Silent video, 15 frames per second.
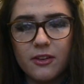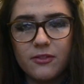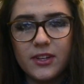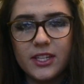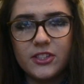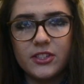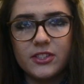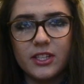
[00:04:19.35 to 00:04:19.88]

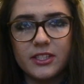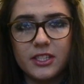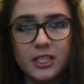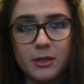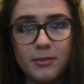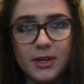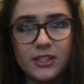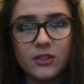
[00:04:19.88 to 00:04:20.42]
features such as
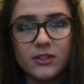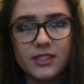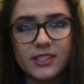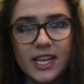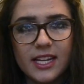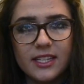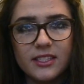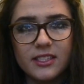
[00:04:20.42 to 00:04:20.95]
the
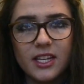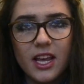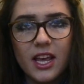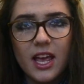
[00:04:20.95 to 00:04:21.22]
mise-en-scène